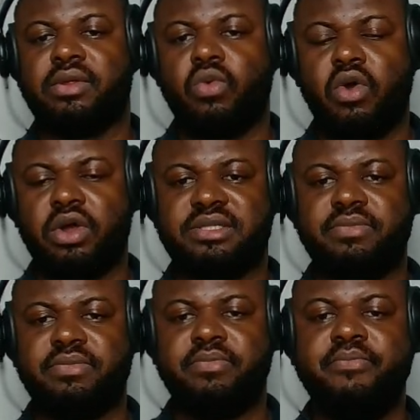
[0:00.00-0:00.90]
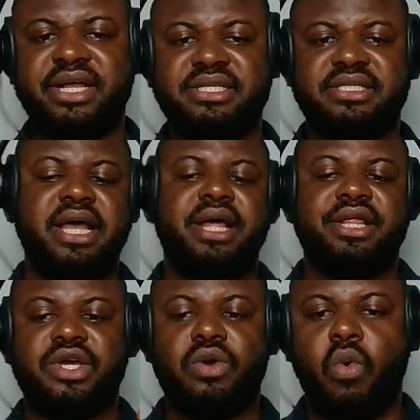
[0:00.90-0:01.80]
what makes
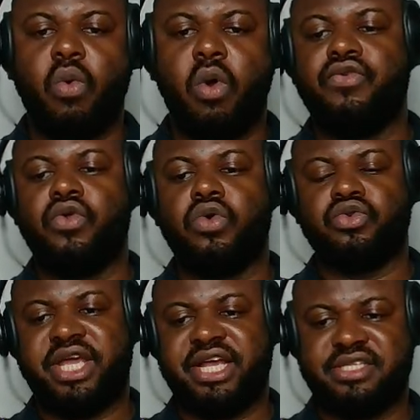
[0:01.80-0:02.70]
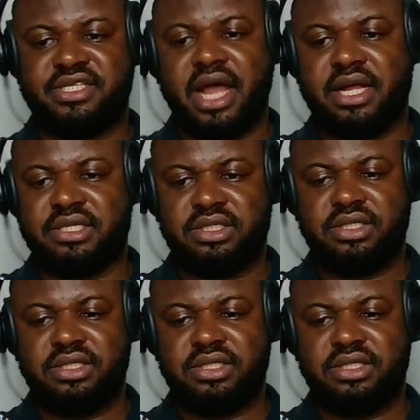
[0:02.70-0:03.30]
the workflow to kickstart.